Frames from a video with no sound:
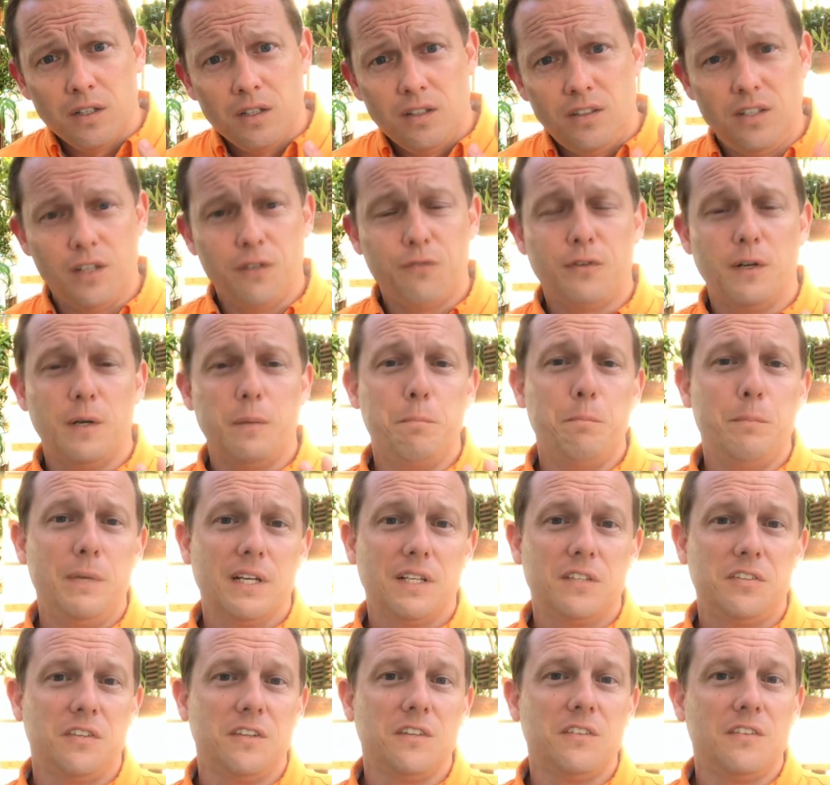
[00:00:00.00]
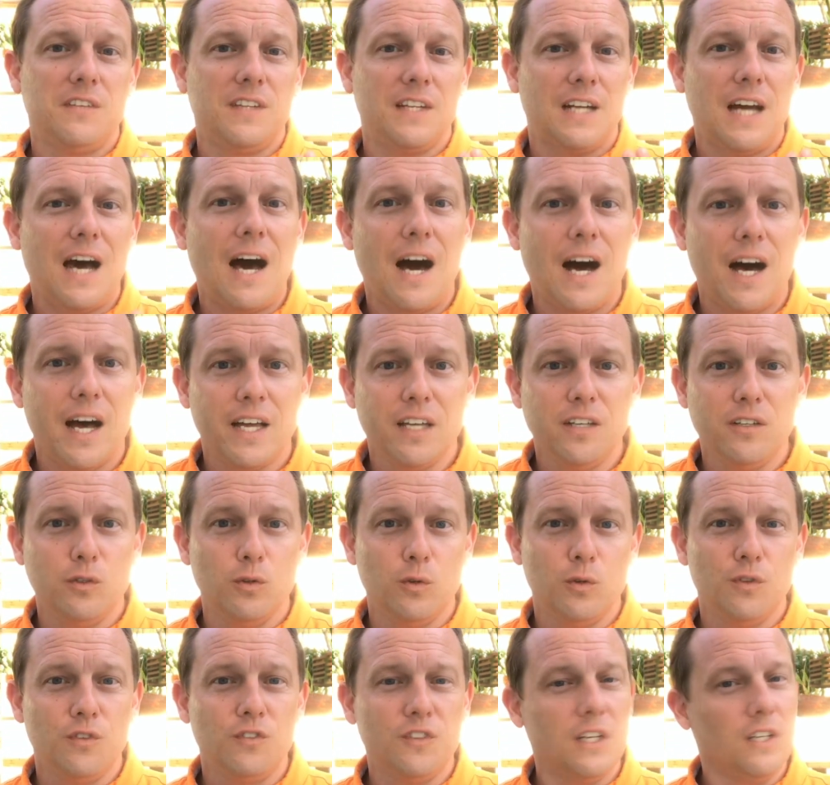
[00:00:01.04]
different mixes that I
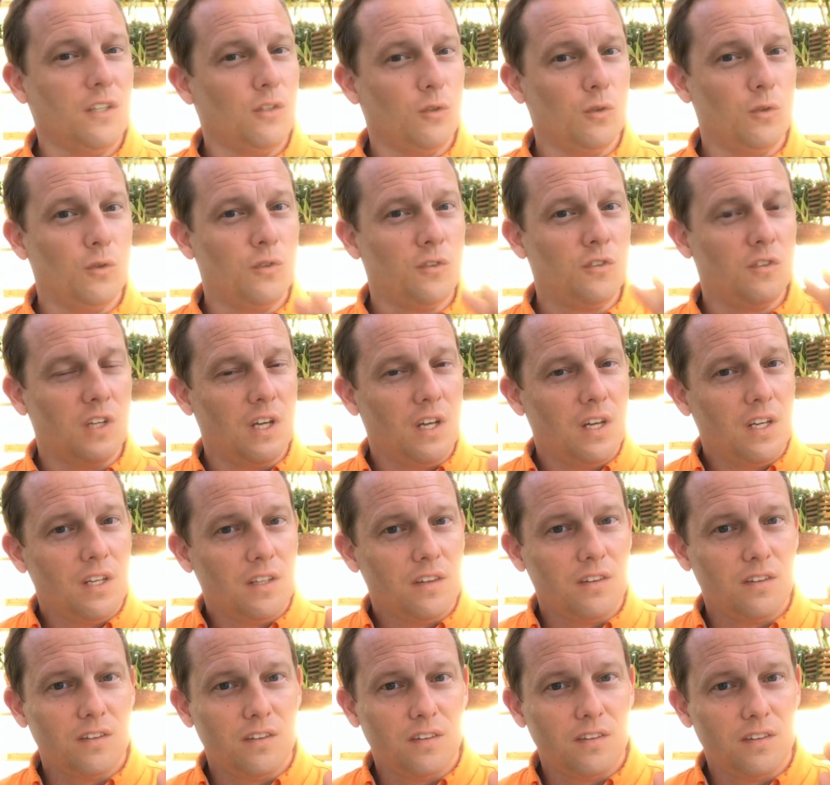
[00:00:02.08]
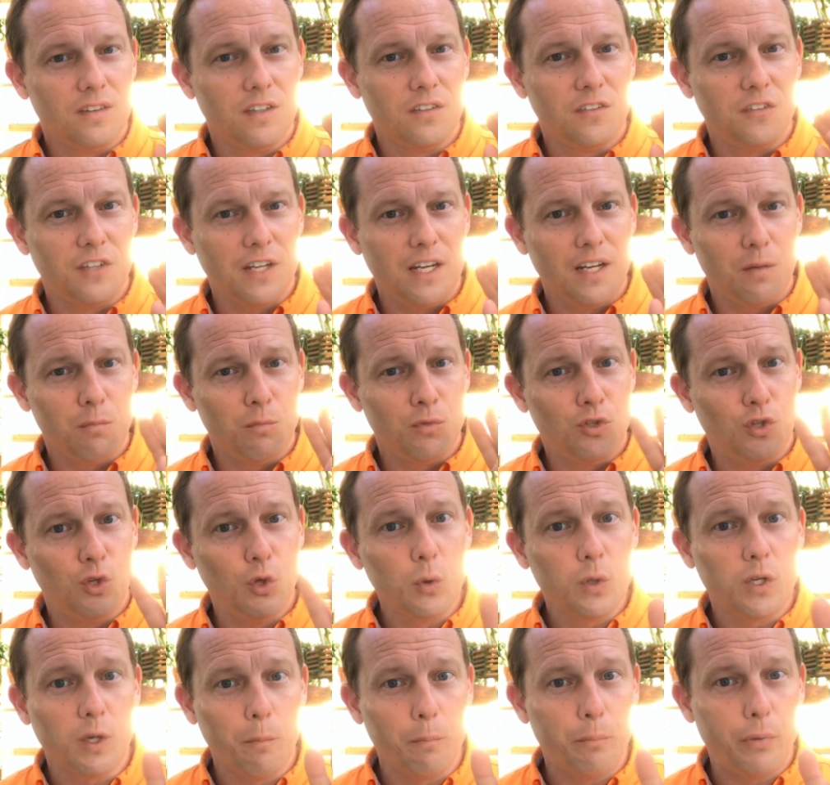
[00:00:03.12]
use that use the same
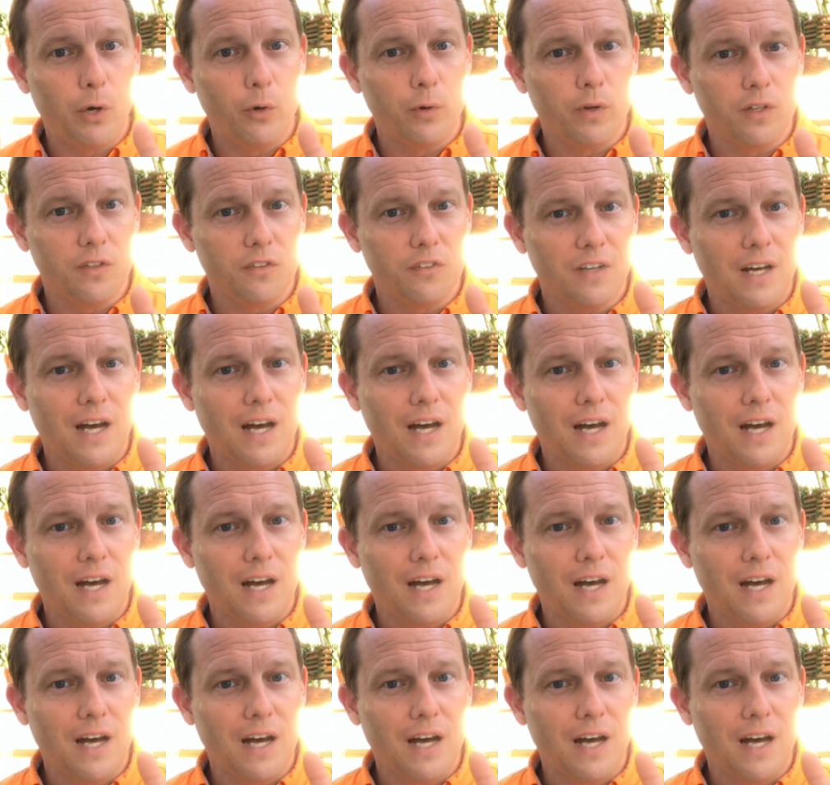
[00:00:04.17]
2 components.